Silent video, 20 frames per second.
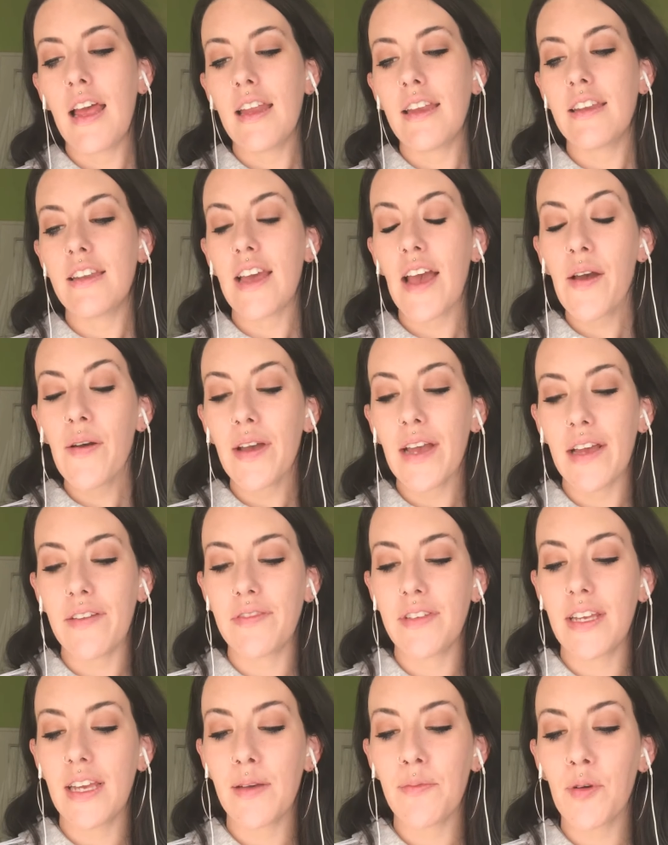Now I have
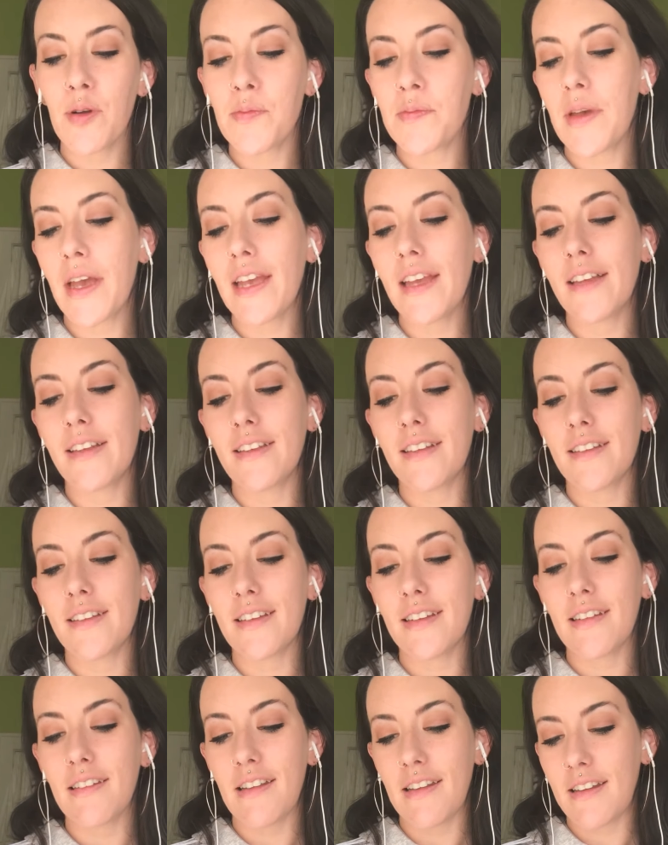to get more paint,
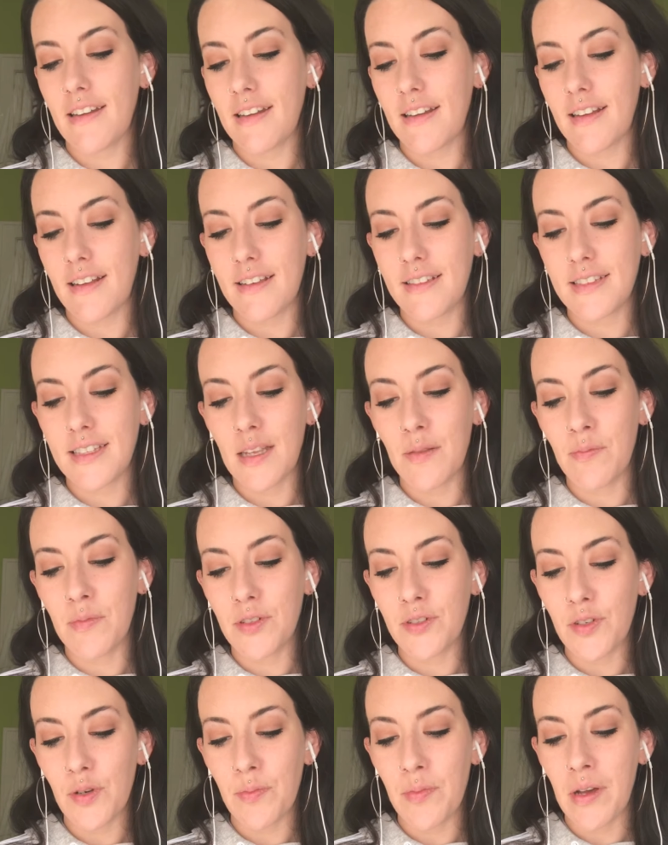said
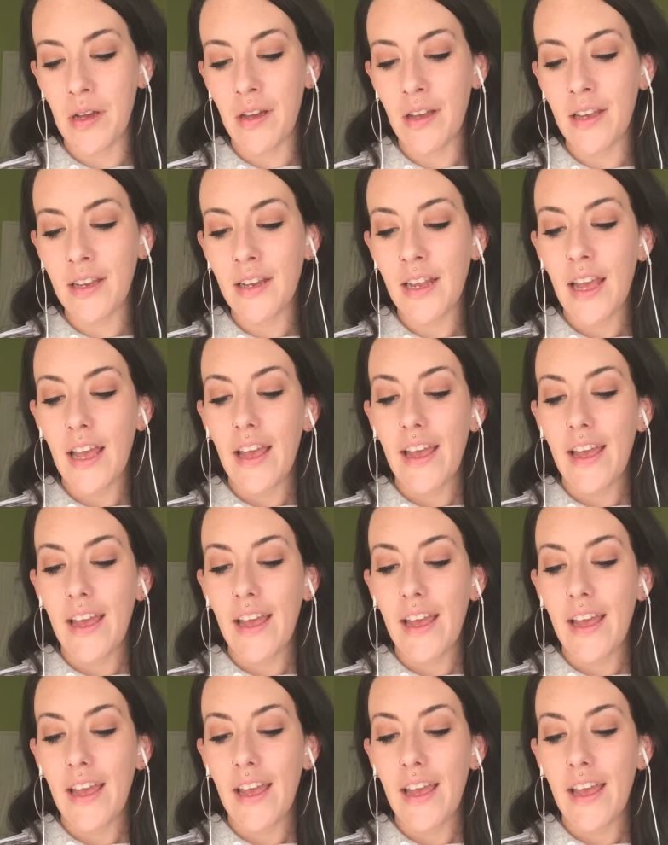Mr. Pine.